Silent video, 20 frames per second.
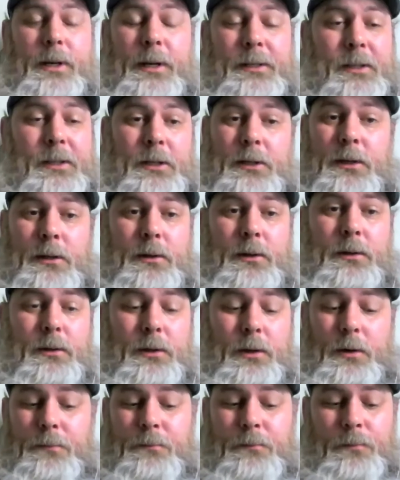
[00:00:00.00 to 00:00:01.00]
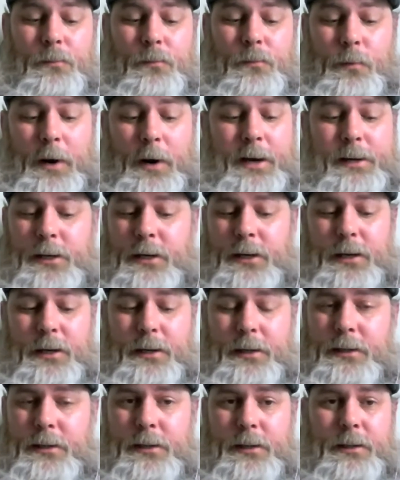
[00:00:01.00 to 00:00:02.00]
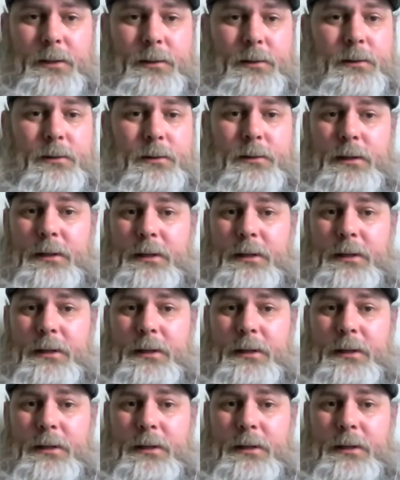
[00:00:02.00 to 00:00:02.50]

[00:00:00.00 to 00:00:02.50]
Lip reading: I think you're right on in